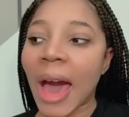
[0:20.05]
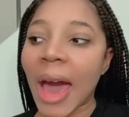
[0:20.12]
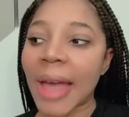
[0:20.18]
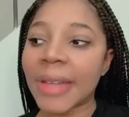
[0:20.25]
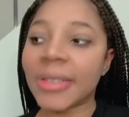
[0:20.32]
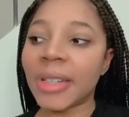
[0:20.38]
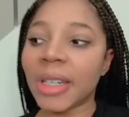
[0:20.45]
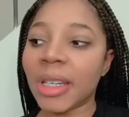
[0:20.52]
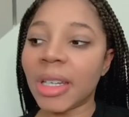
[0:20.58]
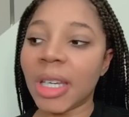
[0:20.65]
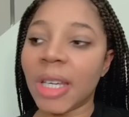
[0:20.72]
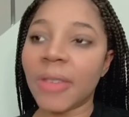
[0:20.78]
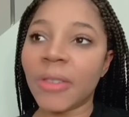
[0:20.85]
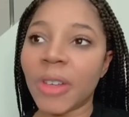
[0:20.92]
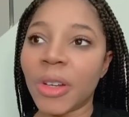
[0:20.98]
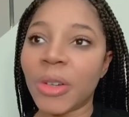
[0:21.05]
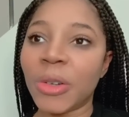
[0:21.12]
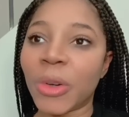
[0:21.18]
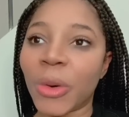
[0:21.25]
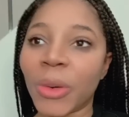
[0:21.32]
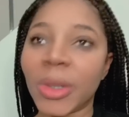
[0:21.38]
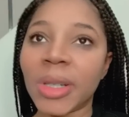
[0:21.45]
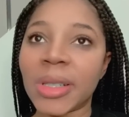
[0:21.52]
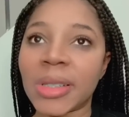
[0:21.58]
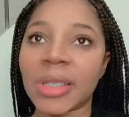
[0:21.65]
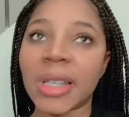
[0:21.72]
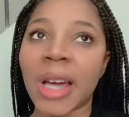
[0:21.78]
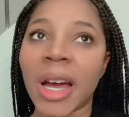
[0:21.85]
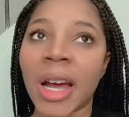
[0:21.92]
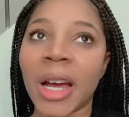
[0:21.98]
I didn't even notice
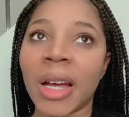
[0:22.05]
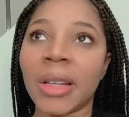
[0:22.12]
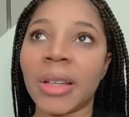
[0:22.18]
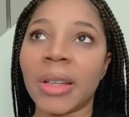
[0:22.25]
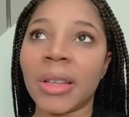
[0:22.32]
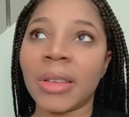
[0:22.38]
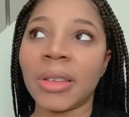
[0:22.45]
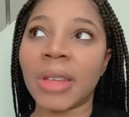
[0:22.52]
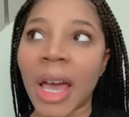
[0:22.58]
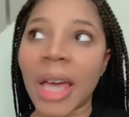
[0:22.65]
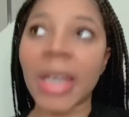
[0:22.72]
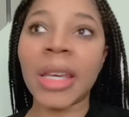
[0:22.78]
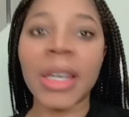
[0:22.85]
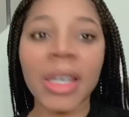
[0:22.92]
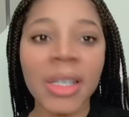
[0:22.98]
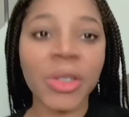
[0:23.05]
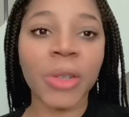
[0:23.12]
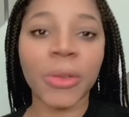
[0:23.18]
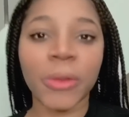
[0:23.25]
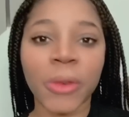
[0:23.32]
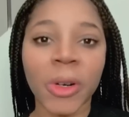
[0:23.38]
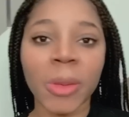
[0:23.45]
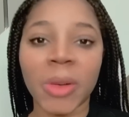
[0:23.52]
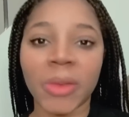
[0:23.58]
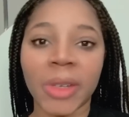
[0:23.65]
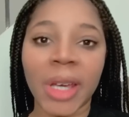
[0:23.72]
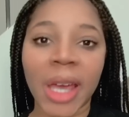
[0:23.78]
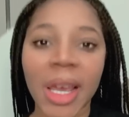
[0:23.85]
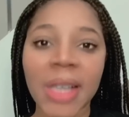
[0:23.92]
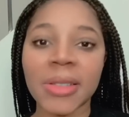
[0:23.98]
that is a form of
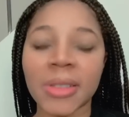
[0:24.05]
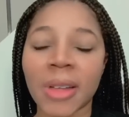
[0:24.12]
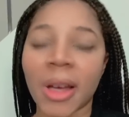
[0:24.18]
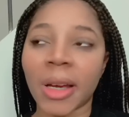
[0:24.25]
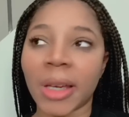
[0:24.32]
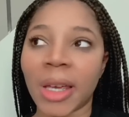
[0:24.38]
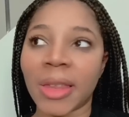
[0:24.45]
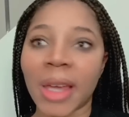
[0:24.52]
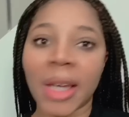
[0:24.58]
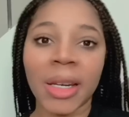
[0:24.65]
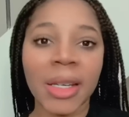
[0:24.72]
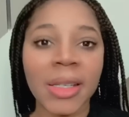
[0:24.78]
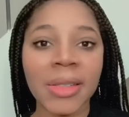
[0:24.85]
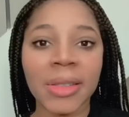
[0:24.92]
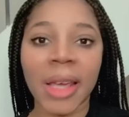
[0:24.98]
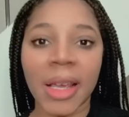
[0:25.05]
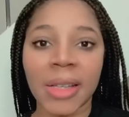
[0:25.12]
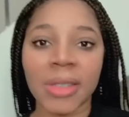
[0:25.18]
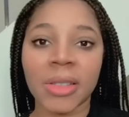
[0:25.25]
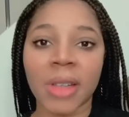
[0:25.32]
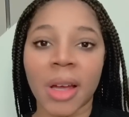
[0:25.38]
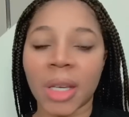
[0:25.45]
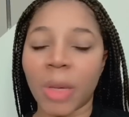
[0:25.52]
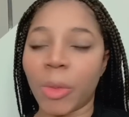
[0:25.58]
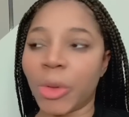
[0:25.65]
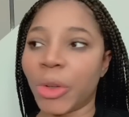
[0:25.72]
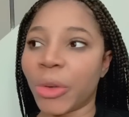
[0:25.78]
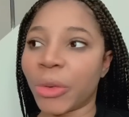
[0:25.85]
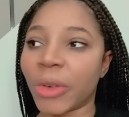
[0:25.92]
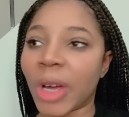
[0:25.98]
gang stalking. That is gang stalking. When you're